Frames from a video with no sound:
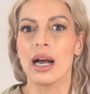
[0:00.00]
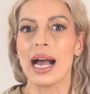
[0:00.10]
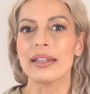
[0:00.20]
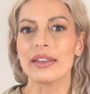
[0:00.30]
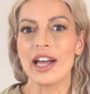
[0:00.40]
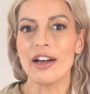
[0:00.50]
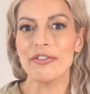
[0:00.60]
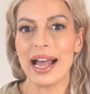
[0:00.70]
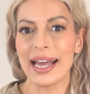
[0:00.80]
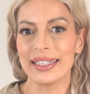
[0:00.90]
I love
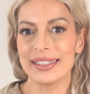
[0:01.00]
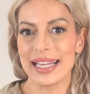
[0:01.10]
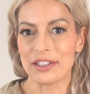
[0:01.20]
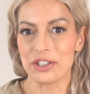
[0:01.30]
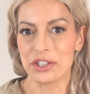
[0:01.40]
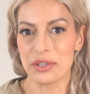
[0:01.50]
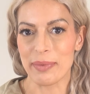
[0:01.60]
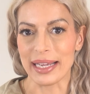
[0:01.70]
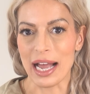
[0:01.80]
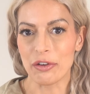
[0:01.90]
adding texture to
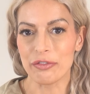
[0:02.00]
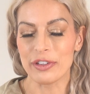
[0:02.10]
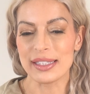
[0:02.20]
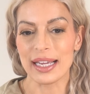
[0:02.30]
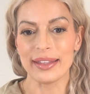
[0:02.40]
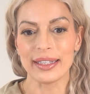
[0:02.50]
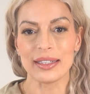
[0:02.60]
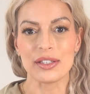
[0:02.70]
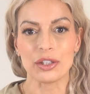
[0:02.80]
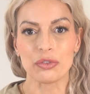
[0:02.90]
my outfits. I think it
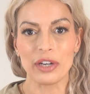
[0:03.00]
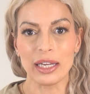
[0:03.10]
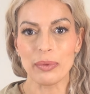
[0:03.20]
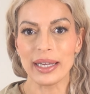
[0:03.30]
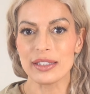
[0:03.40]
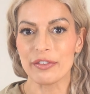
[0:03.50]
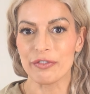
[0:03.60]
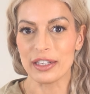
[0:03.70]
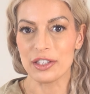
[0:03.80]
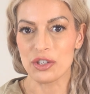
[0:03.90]
is a great way to
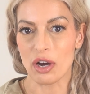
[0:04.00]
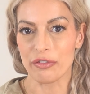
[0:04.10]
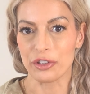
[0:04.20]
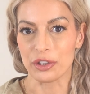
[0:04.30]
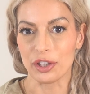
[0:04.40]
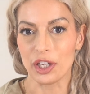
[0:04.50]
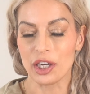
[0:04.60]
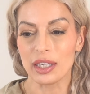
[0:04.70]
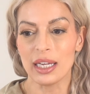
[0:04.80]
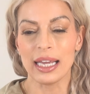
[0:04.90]
finish off your look.